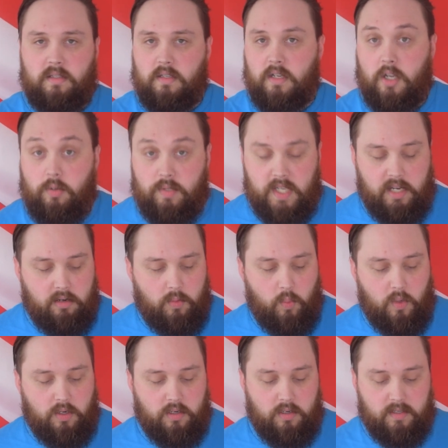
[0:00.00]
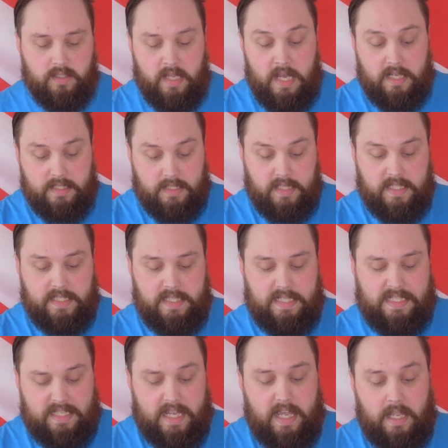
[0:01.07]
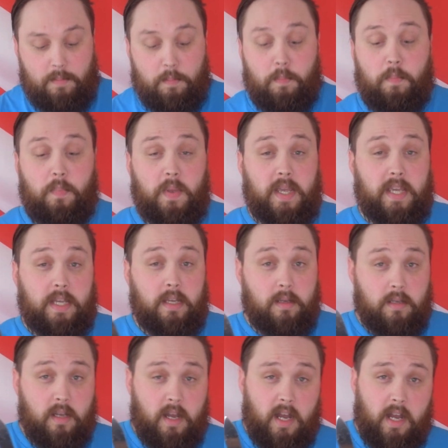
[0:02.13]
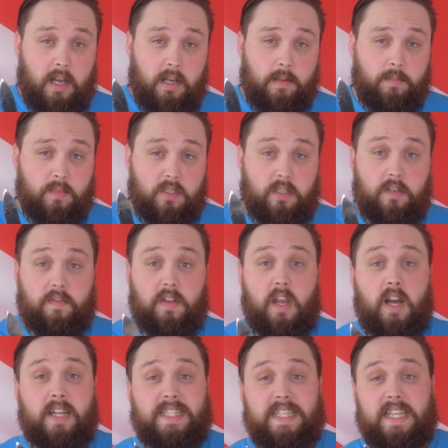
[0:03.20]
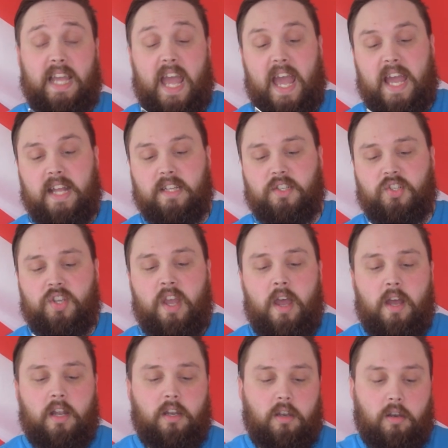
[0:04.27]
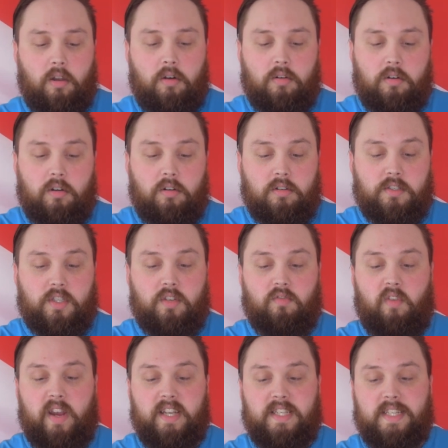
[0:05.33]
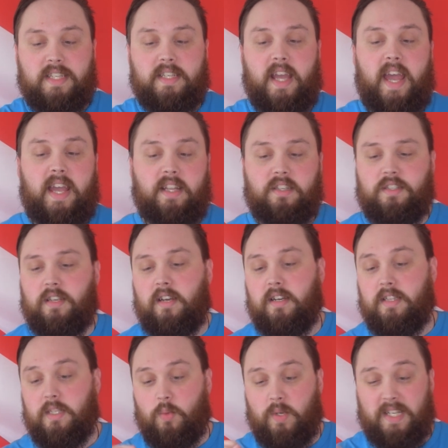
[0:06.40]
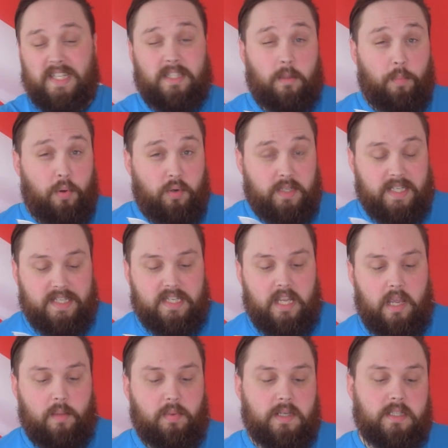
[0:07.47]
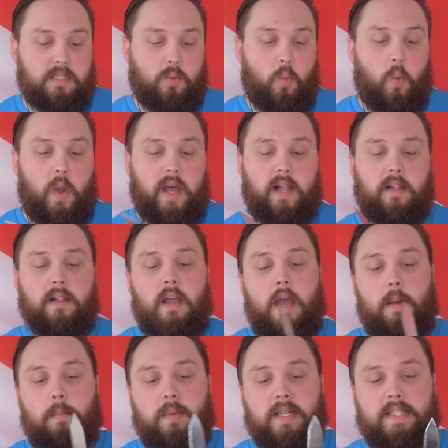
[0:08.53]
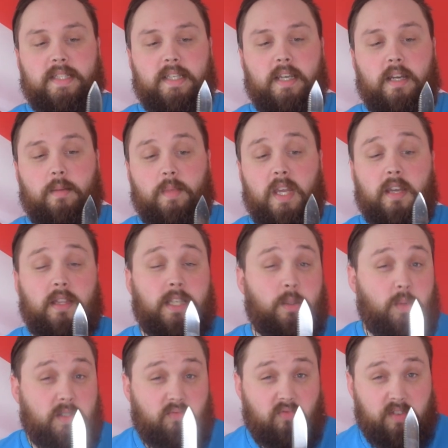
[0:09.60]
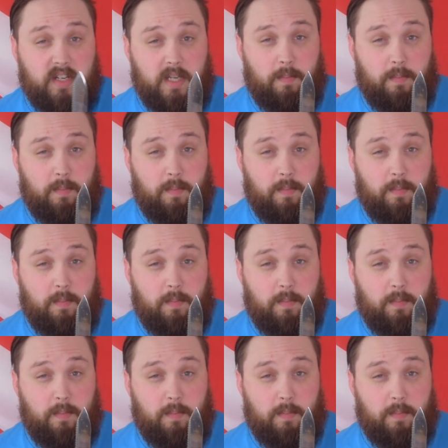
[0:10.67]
ghost gear and whatnot. So this is a big sort of cutting edge, long serrated edge. This one is a pointed tip as well, but yeah, this one's really